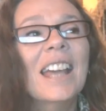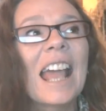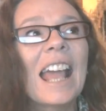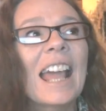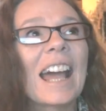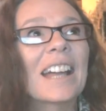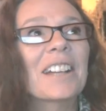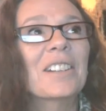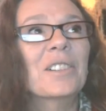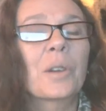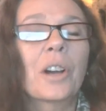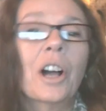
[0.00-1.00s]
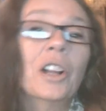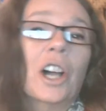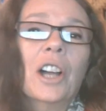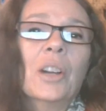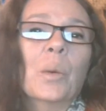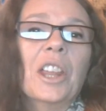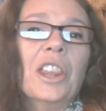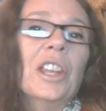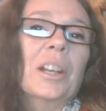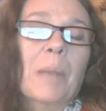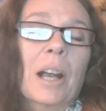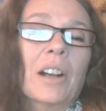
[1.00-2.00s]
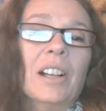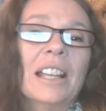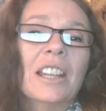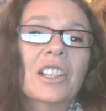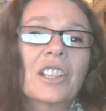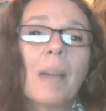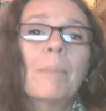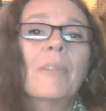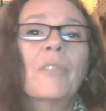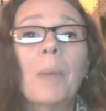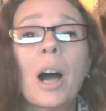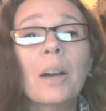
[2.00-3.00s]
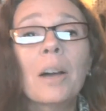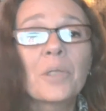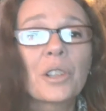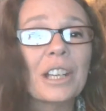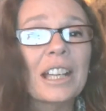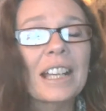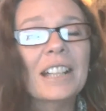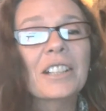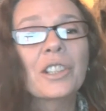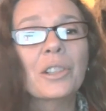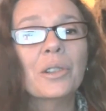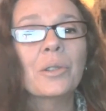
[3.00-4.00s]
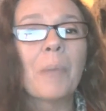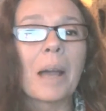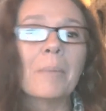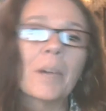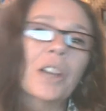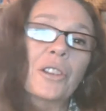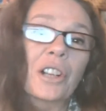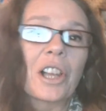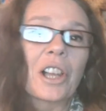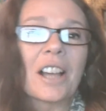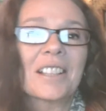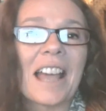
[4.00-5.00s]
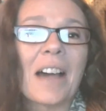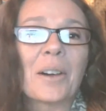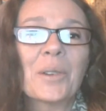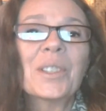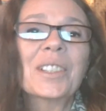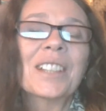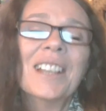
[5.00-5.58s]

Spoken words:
And along with it, apparently, the top of a palm tree into my mother in law's house